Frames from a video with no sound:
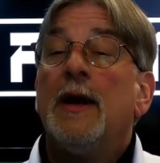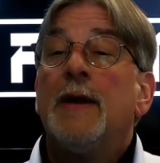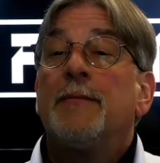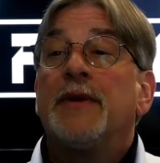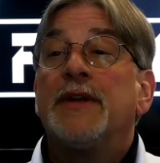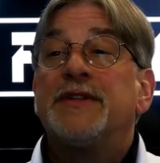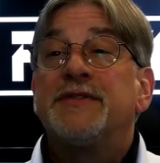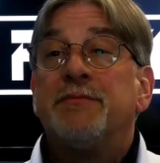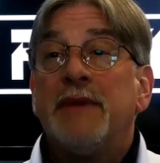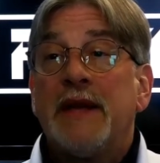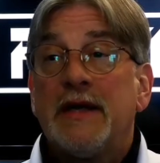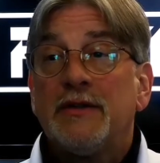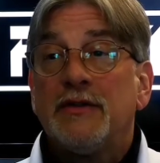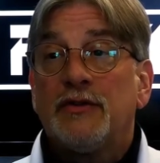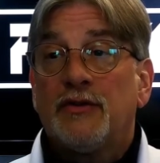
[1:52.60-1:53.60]
but it's
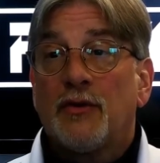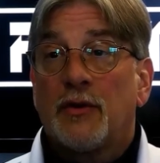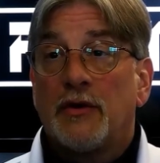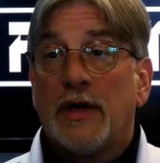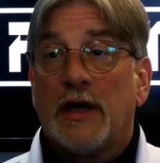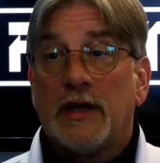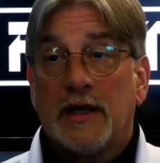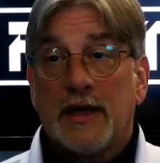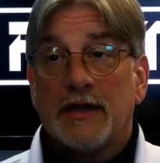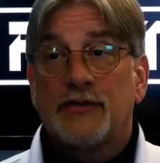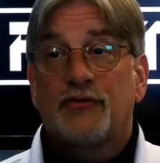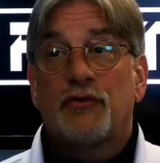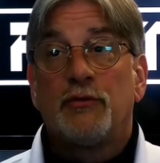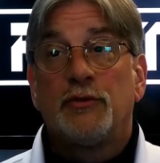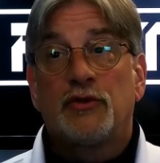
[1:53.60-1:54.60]
mandatory
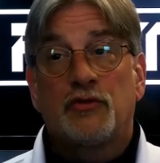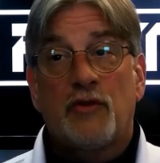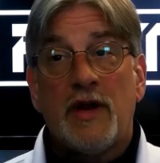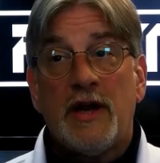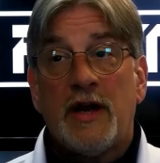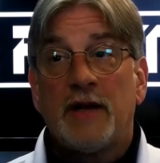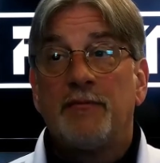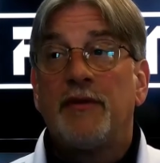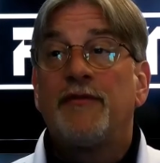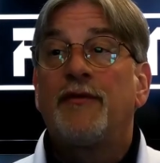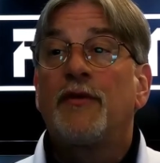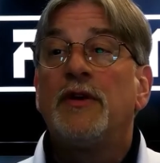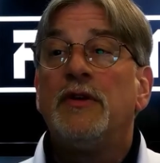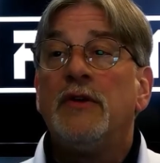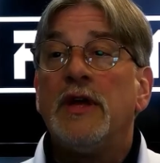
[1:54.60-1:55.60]
classroom training
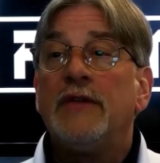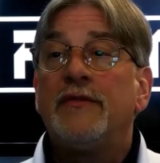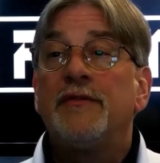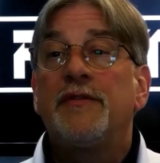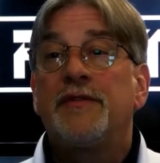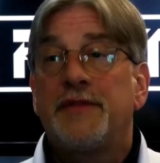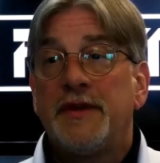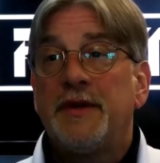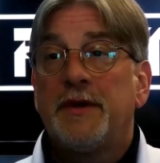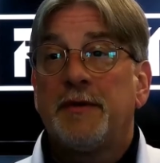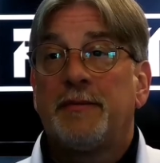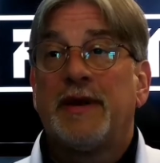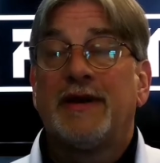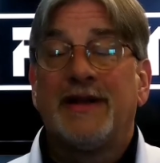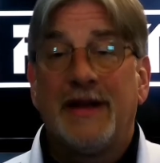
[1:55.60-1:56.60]
before you even think
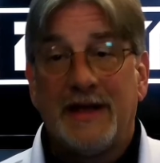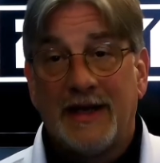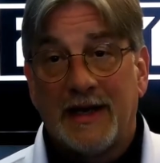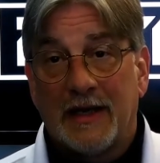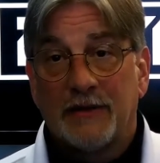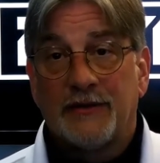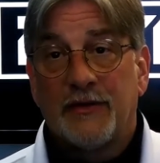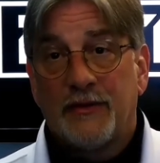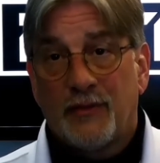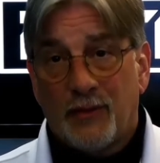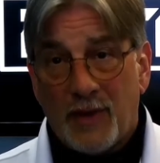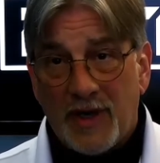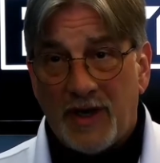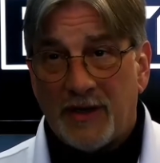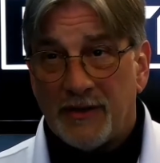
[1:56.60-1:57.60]
about heading out to the
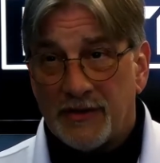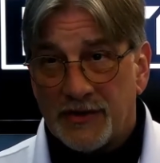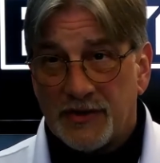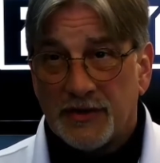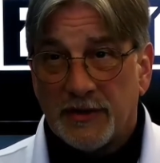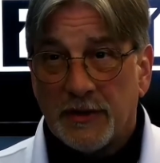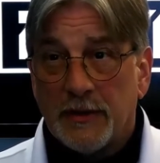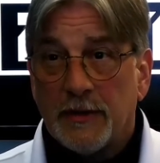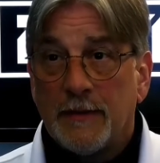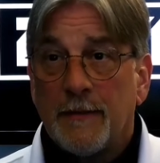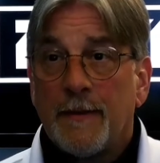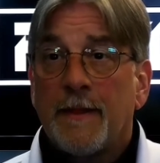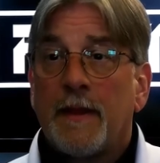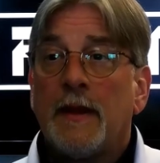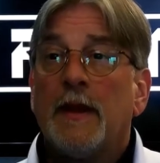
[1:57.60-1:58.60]
range.
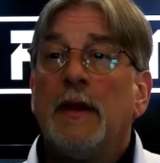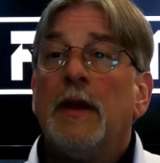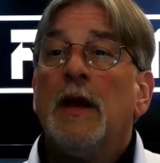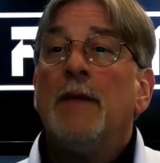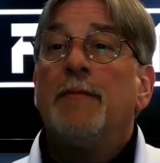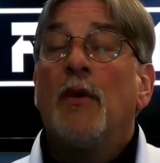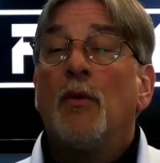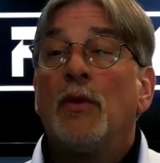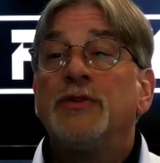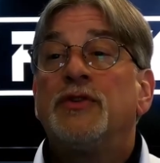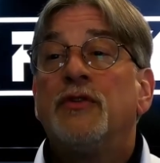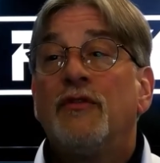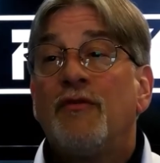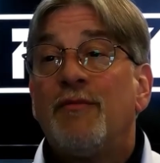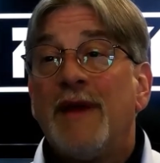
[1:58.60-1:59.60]
But once
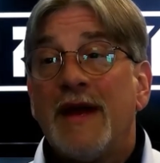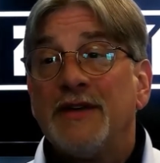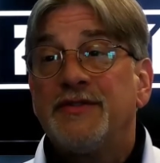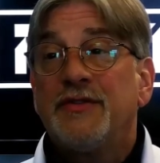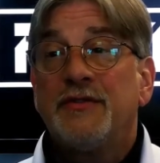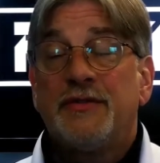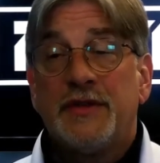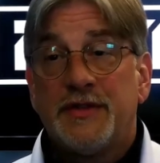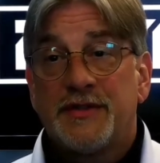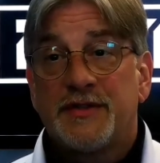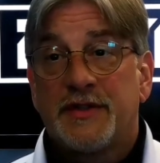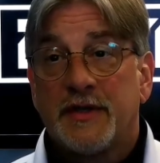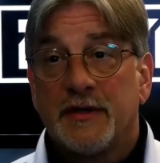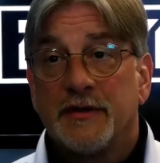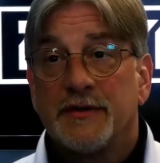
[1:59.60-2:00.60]
you've mastered these
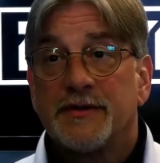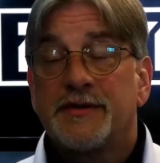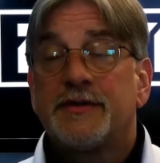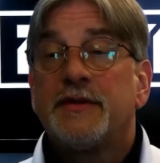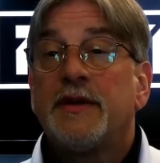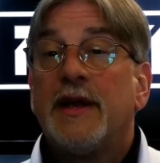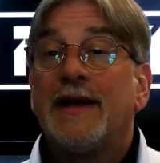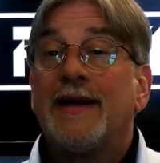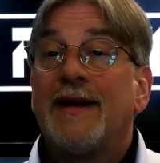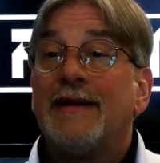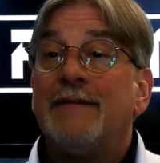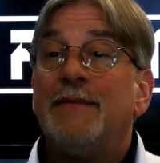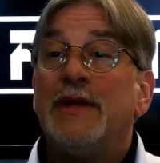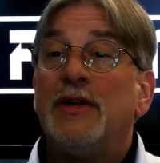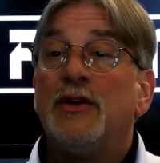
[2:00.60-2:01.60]
skills, and I
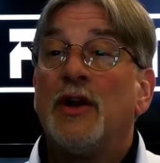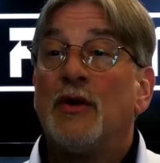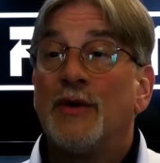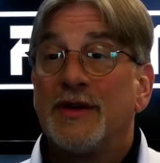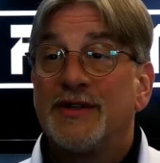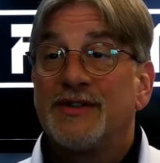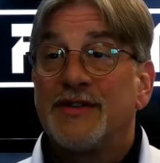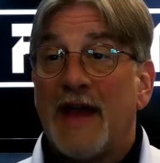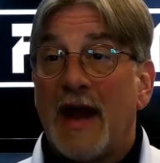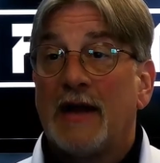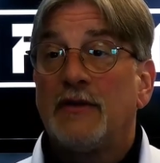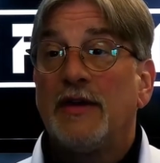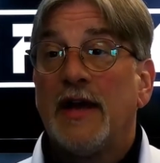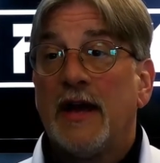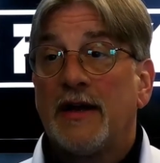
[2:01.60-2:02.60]
mean know
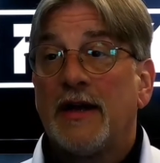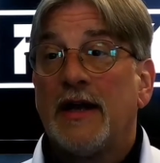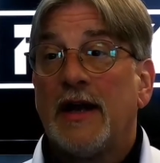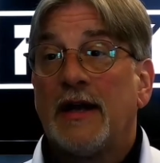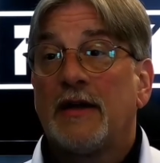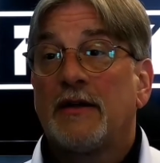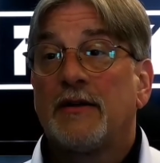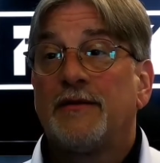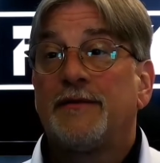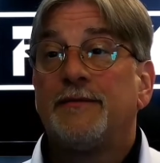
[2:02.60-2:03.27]
exactly how to handle a